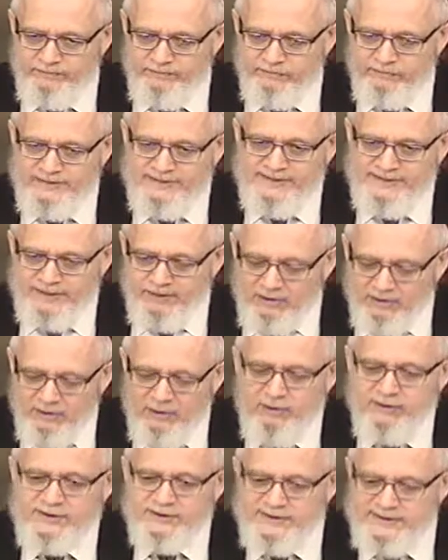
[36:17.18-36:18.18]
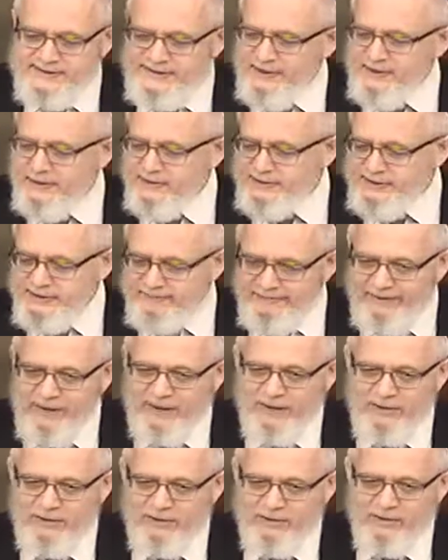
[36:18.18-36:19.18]
The seller goes and sells the
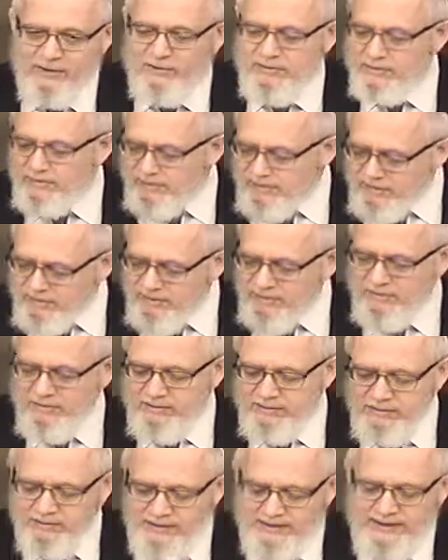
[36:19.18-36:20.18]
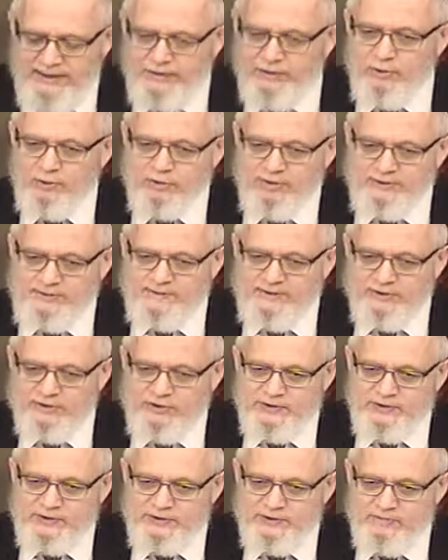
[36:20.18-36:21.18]
buyer a non-kosher
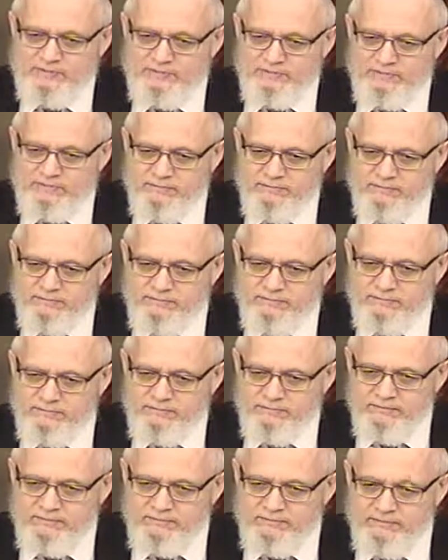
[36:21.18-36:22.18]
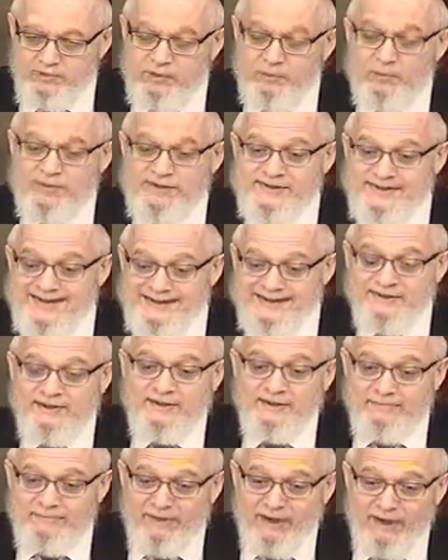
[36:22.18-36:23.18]
species. So we say to
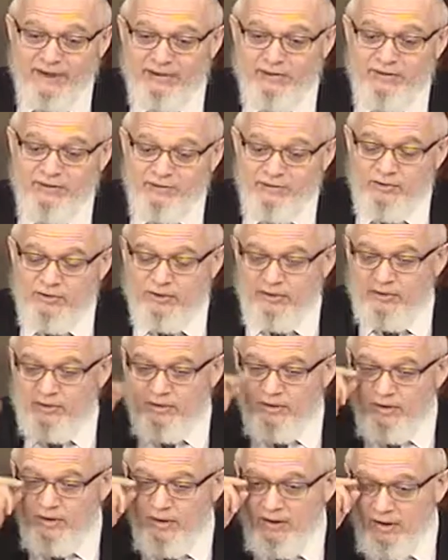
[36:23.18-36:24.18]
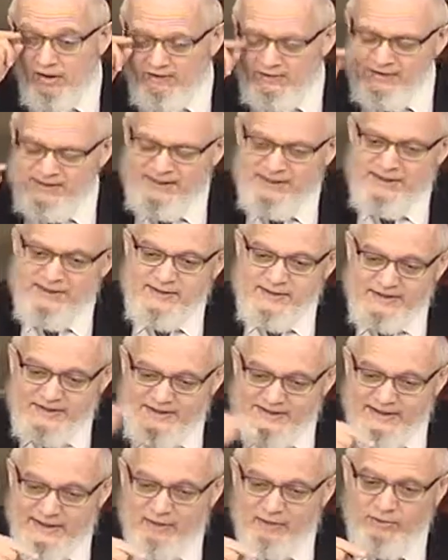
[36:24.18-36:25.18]
the buyer, since the
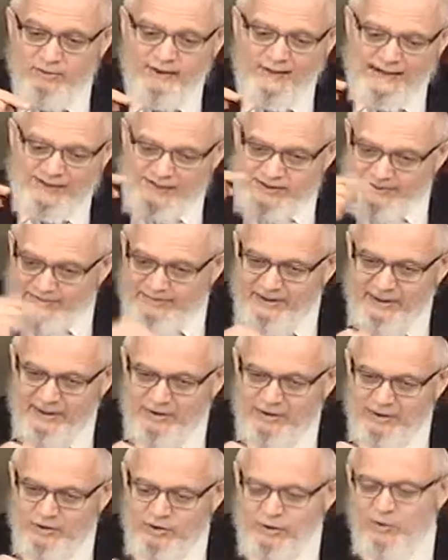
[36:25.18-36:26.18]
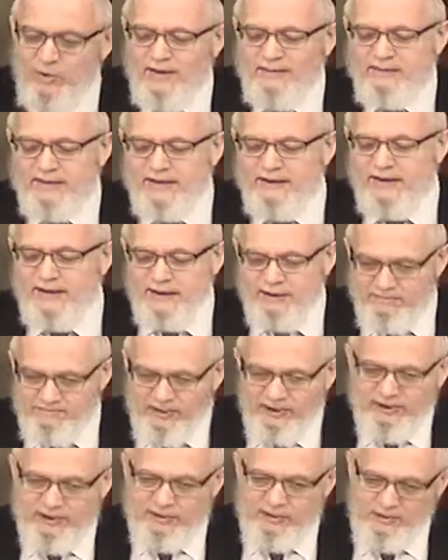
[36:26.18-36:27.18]
seller has the money, you have to take
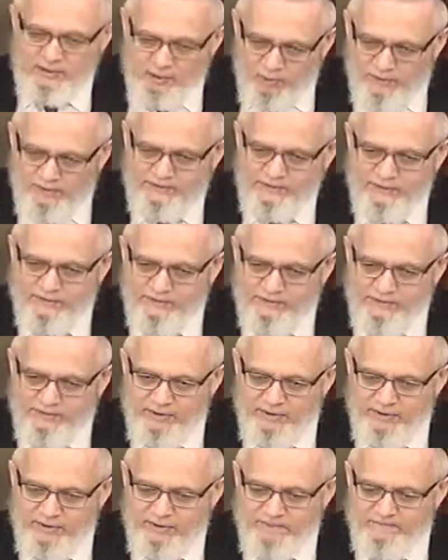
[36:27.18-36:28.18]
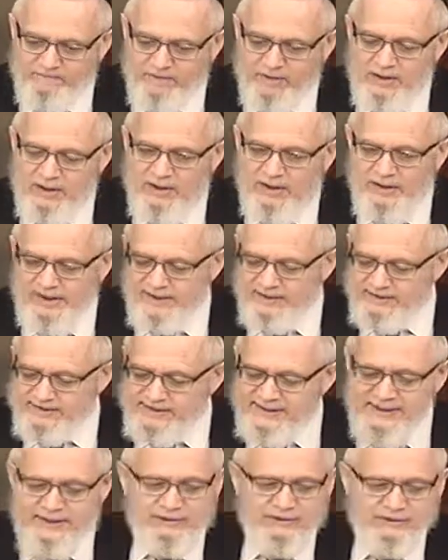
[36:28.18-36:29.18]
money, the equivalent of the money, and
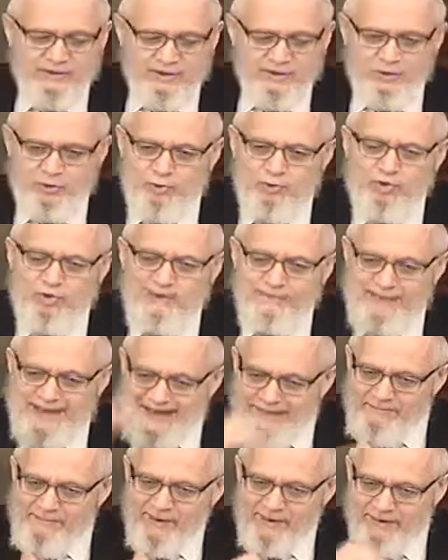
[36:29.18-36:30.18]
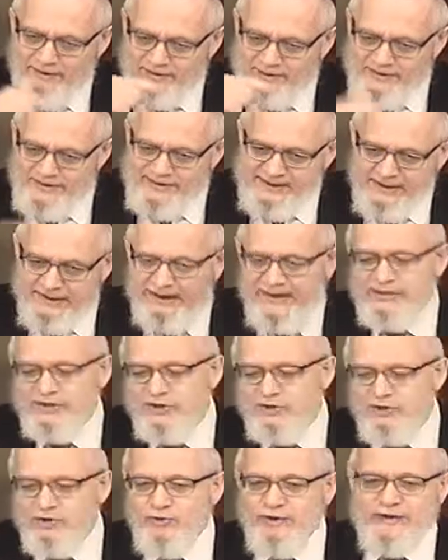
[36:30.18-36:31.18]
say the Kedusha of that money that Sel has
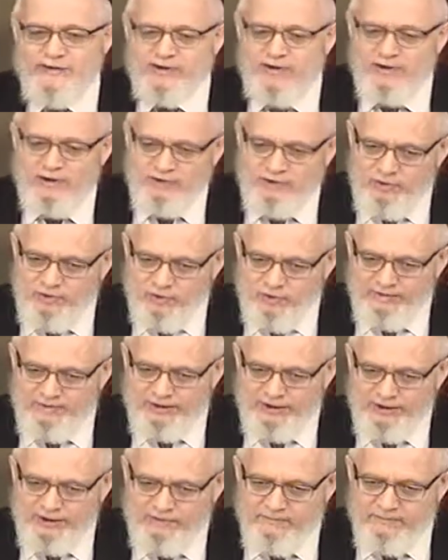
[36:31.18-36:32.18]
is transferred onto your money.